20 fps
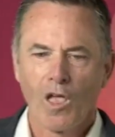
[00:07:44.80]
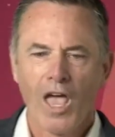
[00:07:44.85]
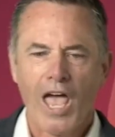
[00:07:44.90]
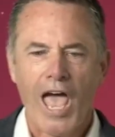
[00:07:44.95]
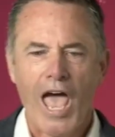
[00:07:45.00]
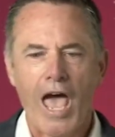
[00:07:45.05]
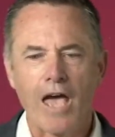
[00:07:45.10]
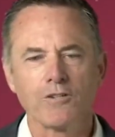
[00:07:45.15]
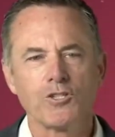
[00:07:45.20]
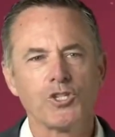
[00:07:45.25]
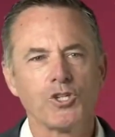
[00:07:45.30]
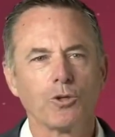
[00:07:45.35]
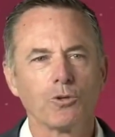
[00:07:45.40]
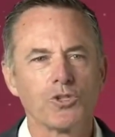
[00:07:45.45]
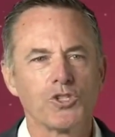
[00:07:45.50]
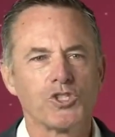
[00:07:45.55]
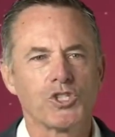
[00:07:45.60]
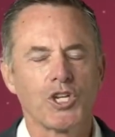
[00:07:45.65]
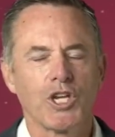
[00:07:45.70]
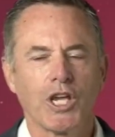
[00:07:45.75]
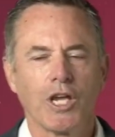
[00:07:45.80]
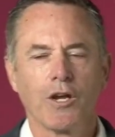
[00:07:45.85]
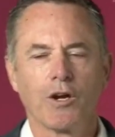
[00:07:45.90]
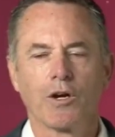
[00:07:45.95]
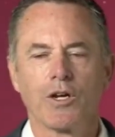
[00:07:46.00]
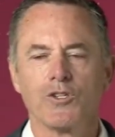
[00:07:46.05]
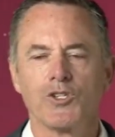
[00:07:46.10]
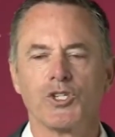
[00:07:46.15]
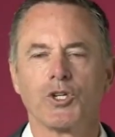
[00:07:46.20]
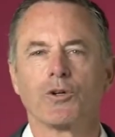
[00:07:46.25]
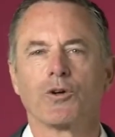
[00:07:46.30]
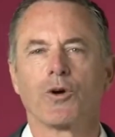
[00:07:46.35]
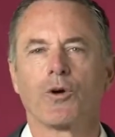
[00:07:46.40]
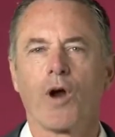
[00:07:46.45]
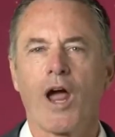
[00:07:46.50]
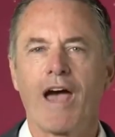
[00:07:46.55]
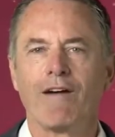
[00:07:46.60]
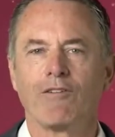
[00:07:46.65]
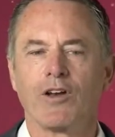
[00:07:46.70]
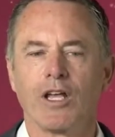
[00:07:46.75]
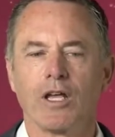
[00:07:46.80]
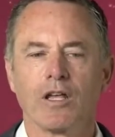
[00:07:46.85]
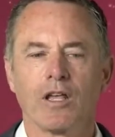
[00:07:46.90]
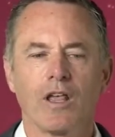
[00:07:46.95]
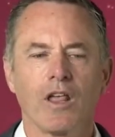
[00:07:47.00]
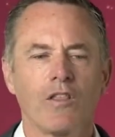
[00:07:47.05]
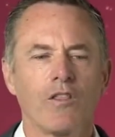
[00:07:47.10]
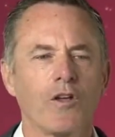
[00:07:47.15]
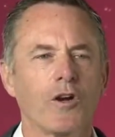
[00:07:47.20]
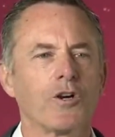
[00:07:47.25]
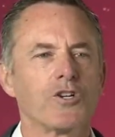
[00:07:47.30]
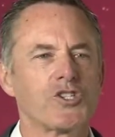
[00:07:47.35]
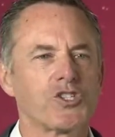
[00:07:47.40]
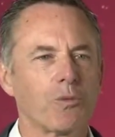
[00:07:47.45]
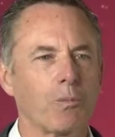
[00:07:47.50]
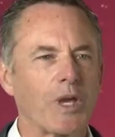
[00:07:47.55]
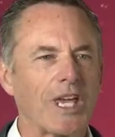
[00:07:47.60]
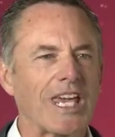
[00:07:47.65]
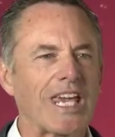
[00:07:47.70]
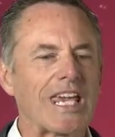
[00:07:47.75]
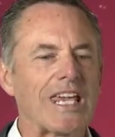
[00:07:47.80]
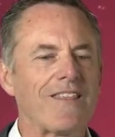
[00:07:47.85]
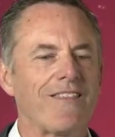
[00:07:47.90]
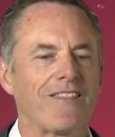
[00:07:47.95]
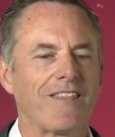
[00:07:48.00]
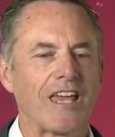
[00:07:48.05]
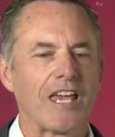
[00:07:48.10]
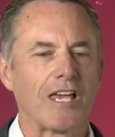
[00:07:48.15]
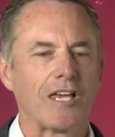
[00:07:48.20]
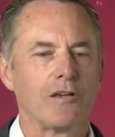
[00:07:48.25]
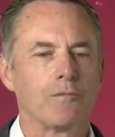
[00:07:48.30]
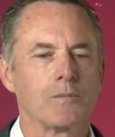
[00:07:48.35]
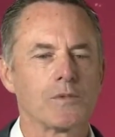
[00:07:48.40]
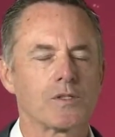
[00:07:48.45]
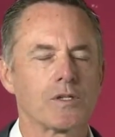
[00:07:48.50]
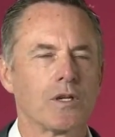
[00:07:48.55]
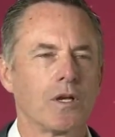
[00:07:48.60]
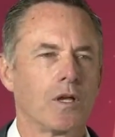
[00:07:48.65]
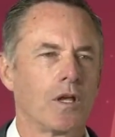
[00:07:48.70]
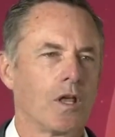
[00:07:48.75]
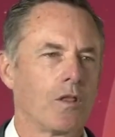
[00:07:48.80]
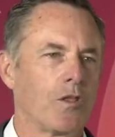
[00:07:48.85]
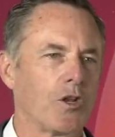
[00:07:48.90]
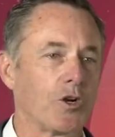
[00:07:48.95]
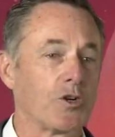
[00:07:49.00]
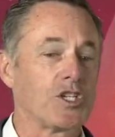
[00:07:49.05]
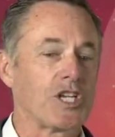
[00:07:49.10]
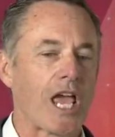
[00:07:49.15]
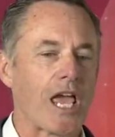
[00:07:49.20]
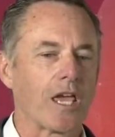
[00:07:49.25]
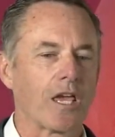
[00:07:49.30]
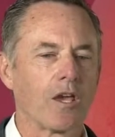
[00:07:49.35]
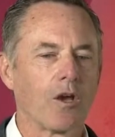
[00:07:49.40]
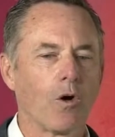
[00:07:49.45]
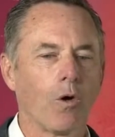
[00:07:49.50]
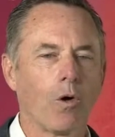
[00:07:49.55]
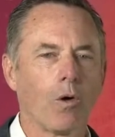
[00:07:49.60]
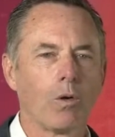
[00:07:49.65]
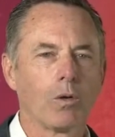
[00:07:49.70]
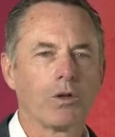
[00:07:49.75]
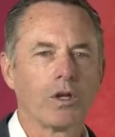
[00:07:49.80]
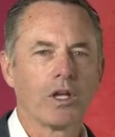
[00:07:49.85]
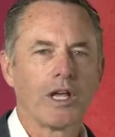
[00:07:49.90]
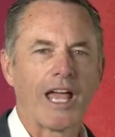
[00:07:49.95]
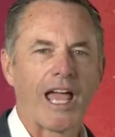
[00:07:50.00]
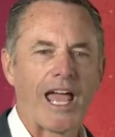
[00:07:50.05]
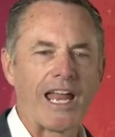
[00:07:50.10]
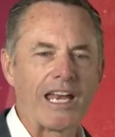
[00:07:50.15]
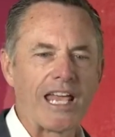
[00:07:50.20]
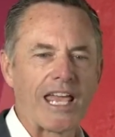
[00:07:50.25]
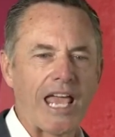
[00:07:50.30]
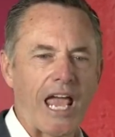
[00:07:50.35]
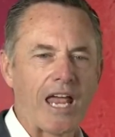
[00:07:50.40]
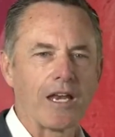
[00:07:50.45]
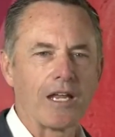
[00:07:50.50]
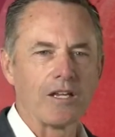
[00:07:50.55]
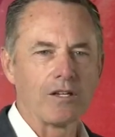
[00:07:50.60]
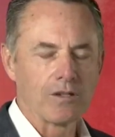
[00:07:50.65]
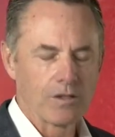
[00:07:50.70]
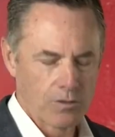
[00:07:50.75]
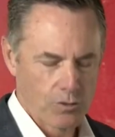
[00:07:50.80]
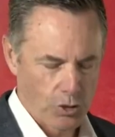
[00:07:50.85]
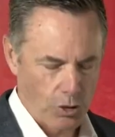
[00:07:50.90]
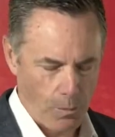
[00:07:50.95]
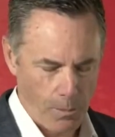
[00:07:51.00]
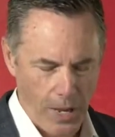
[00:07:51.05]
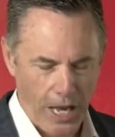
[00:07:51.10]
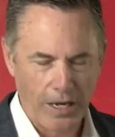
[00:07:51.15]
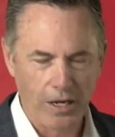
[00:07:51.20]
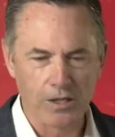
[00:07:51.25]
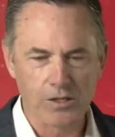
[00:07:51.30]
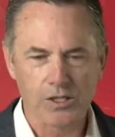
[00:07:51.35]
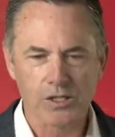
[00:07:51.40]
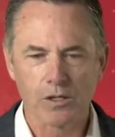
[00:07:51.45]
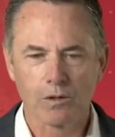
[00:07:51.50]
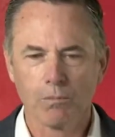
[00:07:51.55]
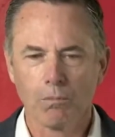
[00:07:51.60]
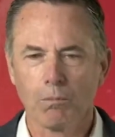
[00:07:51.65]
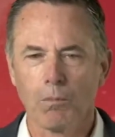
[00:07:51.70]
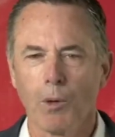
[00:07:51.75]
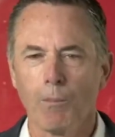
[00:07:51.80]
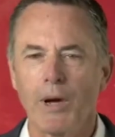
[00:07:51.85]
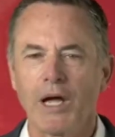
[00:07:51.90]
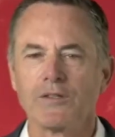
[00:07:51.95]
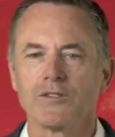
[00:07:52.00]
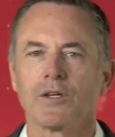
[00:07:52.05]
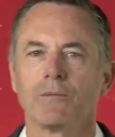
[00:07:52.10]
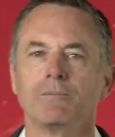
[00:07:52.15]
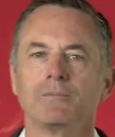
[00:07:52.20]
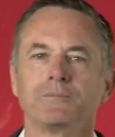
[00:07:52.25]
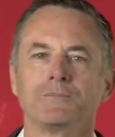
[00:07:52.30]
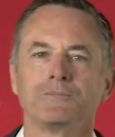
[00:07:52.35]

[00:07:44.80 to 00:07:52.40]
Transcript: As you'll see here at Zero Gravity, there are some key themes that are taking hold and gaining tremendous momentum.